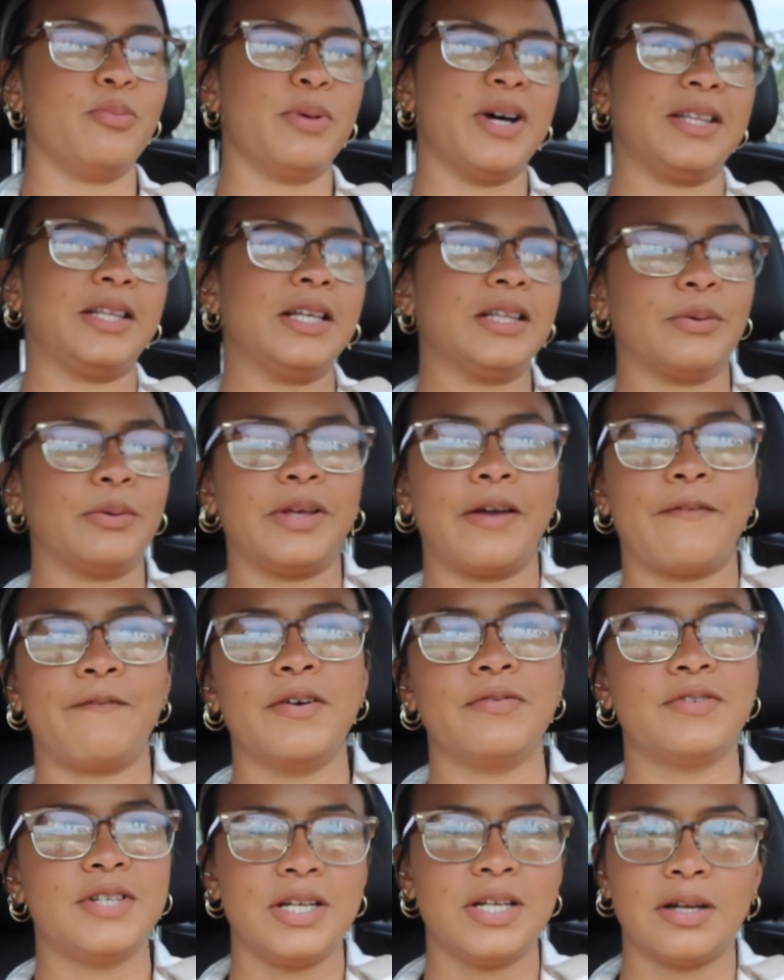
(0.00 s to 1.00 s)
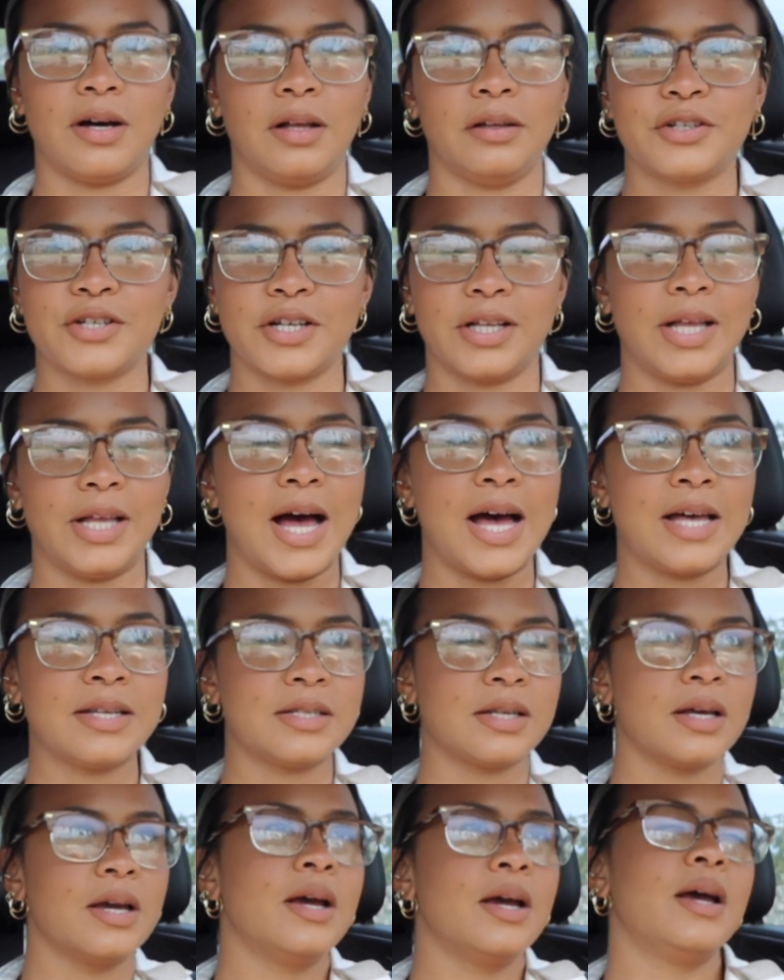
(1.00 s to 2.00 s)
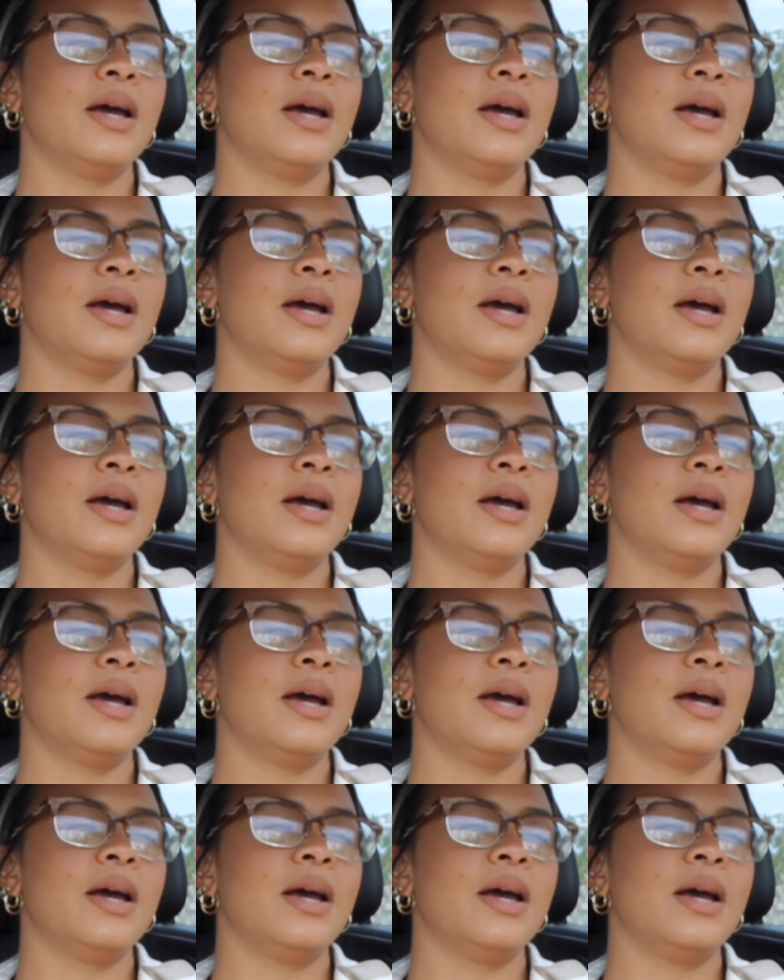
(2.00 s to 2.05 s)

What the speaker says: But I think they were like $15 a glass.